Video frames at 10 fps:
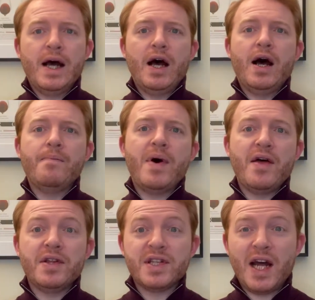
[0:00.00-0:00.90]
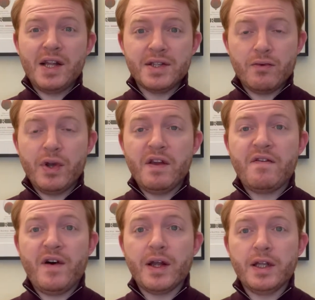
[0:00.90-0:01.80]
And the tannins are really
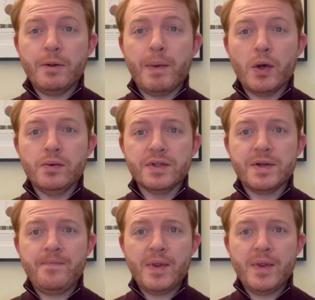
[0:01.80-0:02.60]
finely boned.